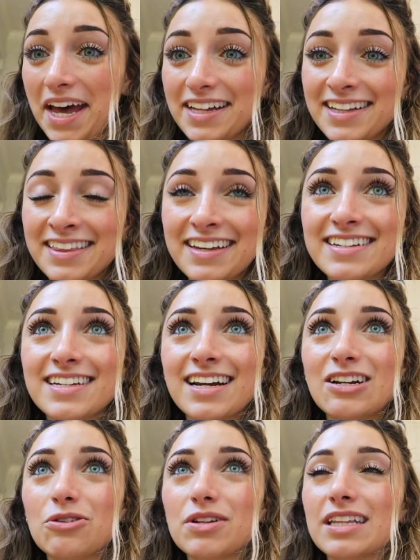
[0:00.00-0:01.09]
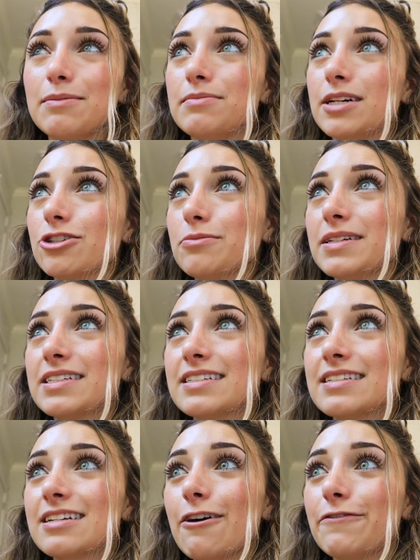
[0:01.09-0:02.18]
know But the thing is that I know like the measurements
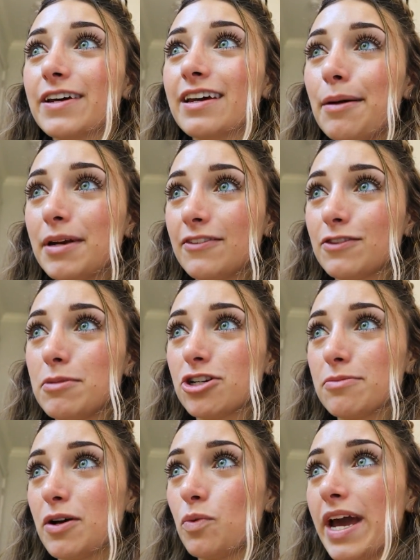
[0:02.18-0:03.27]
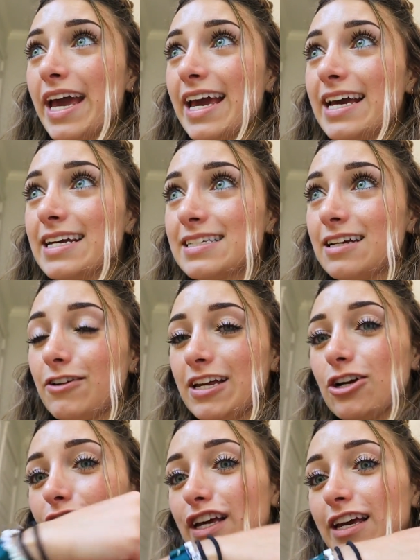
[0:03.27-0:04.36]
and stuff, like I'm gonna have to measure my waist and
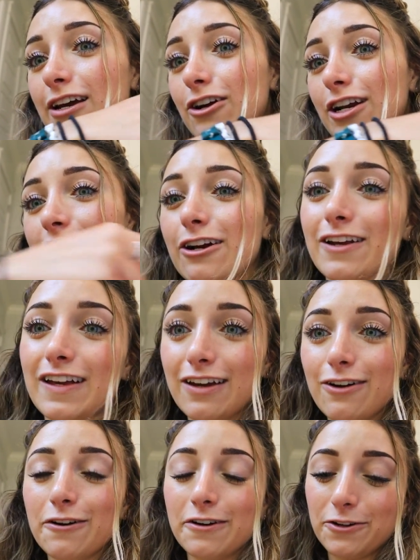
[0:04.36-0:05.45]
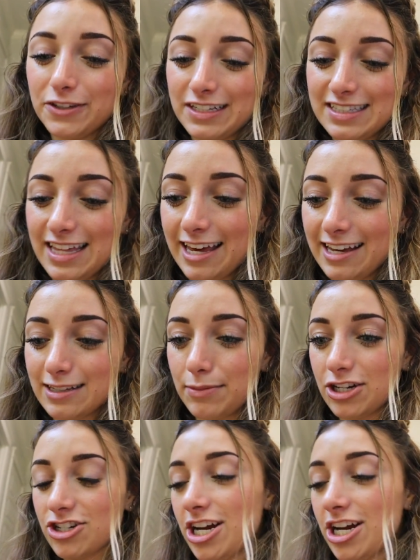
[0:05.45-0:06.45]
here to here and here to here and all these things and my